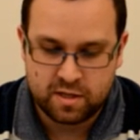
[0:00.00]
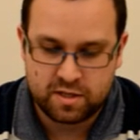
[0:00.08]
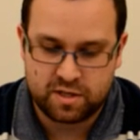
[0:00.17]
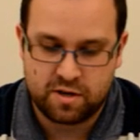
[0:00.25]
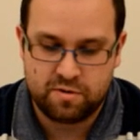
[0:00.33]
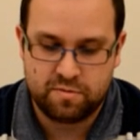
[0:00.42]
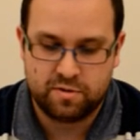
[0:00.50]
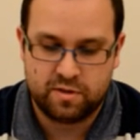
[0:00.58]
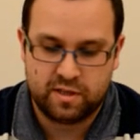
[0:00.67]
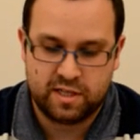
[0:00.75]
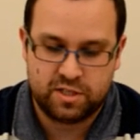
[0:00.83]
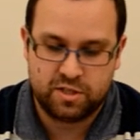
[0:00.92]
So
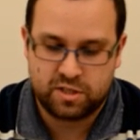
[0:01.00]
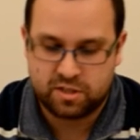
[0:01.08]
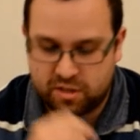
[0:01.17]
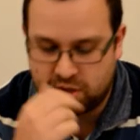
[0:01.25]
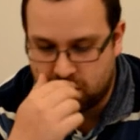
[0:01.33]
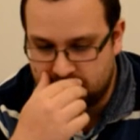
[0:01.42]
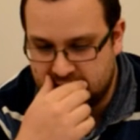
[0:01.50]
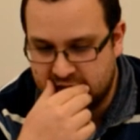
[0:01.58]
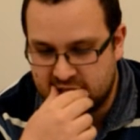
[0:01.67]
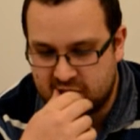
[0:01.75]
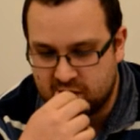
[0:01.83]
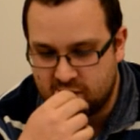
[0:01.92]
let's just comment
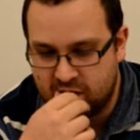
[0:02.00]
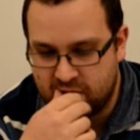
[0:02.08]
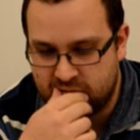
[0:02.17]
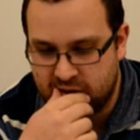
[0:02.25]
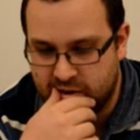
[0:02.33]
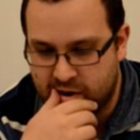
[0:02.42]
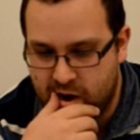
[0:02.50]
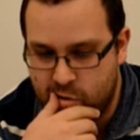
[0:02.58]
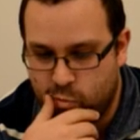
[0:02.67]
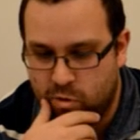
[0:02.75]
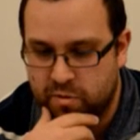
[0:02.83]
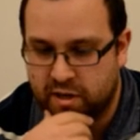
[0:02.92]
this and, and figure
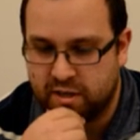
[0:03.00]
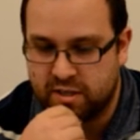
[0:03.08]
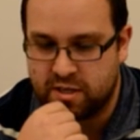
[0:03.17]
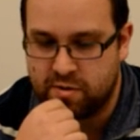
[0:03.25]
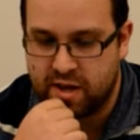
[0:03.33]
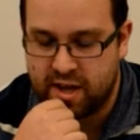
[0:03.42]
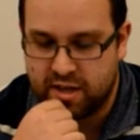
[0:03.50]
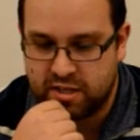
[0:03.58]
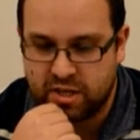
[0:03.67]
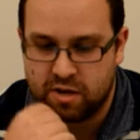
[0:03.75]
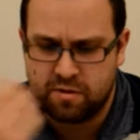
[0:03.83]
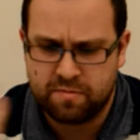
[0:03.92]
out what we're going to do here.
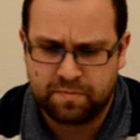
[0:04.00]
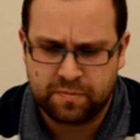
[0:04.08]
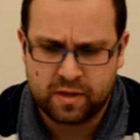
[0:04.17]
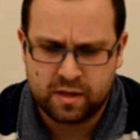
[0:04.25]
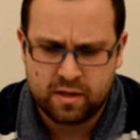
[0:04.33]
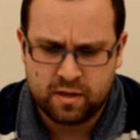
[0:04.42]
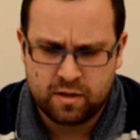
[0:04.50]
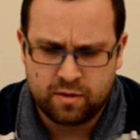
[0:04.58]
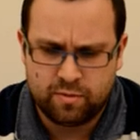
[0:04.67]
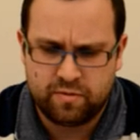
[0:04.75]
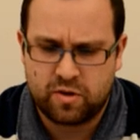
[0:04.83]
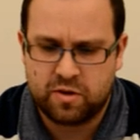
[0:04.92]
So
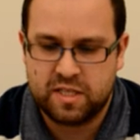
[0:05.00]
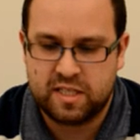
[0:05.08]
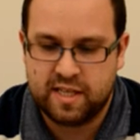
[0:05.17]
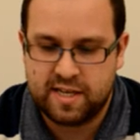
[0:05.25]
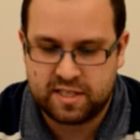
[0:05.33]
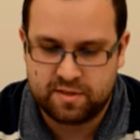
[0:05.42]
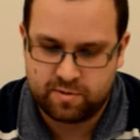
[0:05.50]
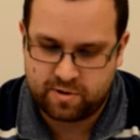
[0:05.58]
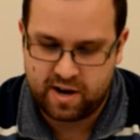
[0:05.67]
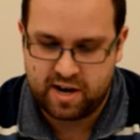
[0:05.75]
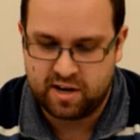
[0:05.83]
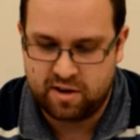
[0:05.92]
we've got this list and we're
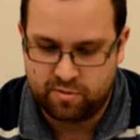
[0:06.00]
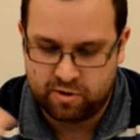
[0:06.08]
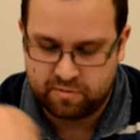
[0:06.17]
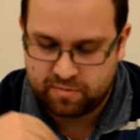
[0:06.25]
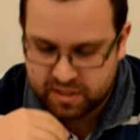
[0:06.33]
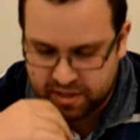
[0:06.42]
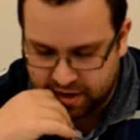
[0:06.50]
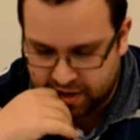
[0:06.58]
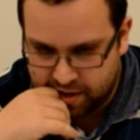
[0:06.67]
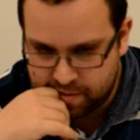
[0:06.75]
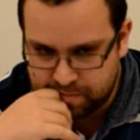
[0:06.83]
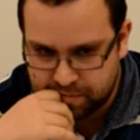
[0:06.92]
creating a new one and
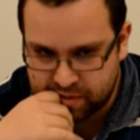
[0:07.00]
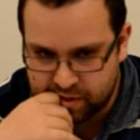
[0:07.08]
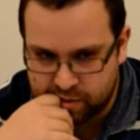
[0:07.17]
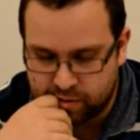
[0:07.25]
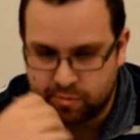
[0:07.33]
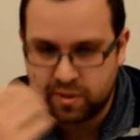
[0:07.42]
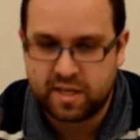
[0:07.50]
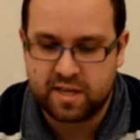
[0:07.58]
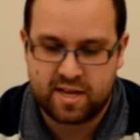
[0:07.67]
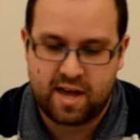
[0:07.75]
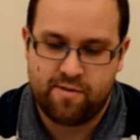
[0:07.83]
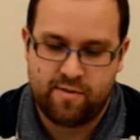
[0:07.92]
returning it. Or we
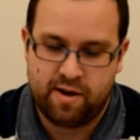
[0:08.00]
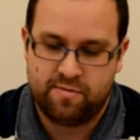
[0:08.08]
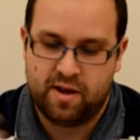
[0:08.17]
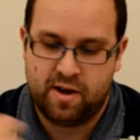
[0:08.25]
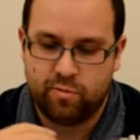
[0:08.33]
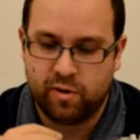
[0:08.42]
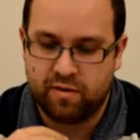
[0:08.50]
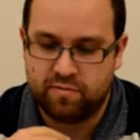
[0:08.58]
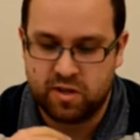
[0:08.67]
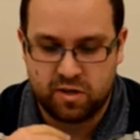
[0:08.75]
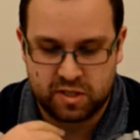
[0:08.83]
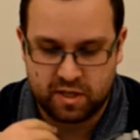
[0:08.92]
can get around that
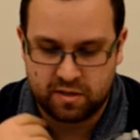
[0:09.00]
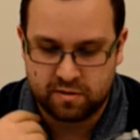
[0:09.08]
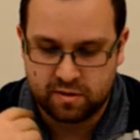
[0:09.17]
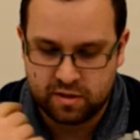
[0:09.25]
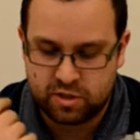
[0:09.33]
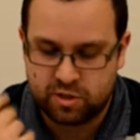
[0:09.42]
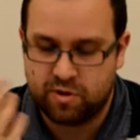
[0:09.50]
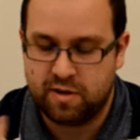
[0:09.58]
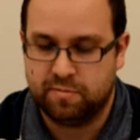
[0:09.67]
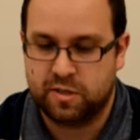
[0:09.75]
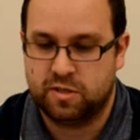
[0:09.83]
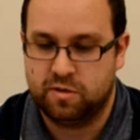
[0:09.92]
with using
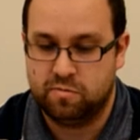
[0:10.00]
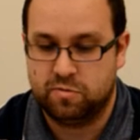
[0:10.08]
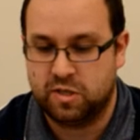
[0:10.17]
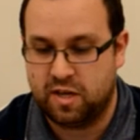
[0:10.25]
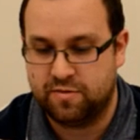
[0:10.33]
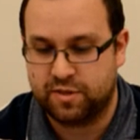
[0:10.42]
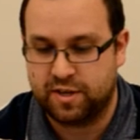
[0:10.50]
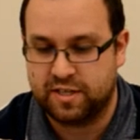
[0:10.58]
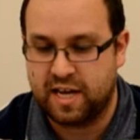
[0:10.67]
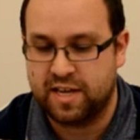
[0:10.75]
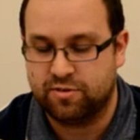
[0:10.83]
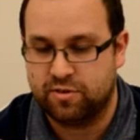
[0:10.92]
streams to, to give us our
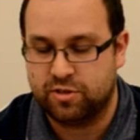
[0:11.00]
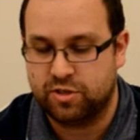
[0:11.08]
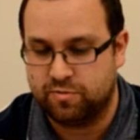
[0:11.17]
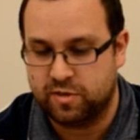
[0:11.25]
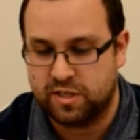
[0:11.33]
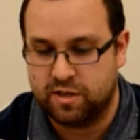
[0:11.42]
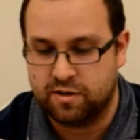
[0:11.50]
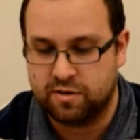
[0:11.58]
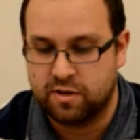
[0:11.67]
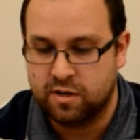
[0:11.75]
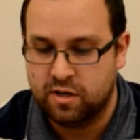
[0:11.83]
data and just return